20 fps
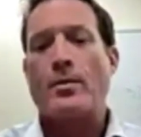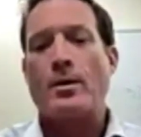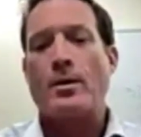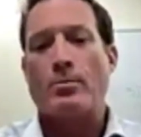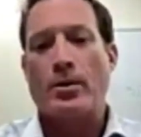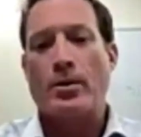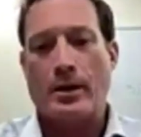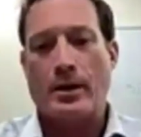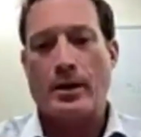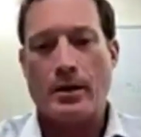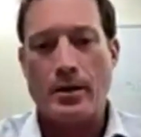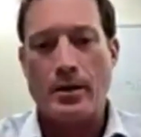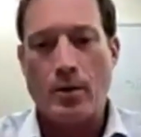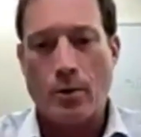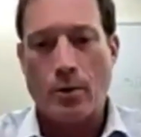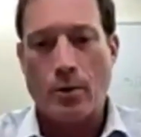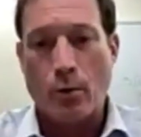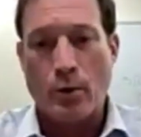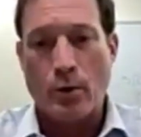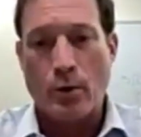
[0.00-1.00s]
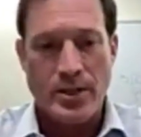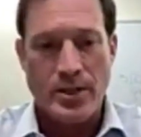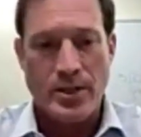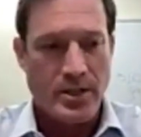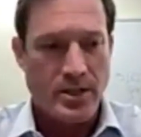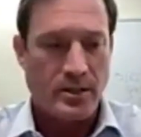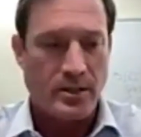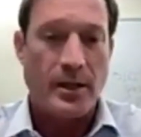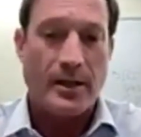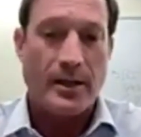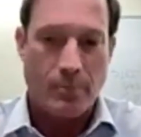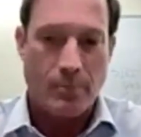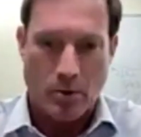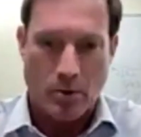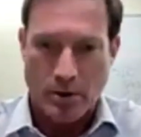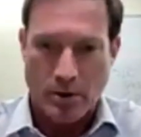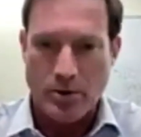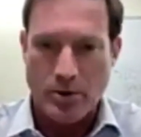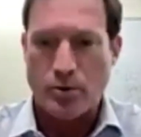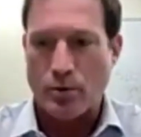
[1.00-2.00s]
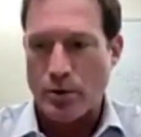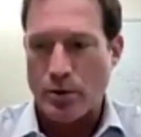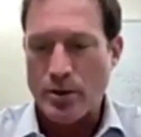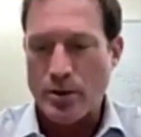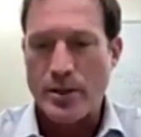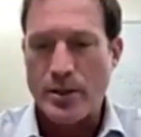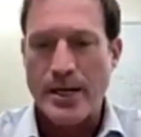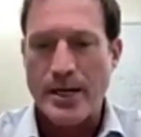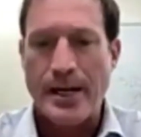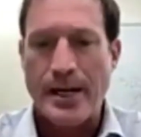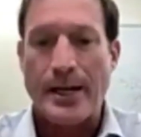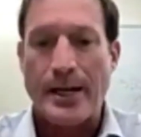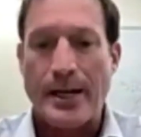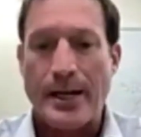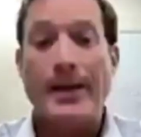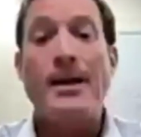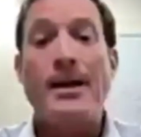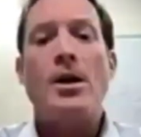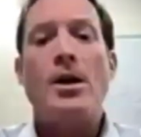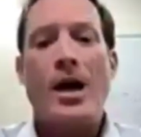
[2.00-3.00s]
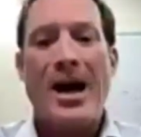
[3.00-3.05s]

bring an organization like Marketsource in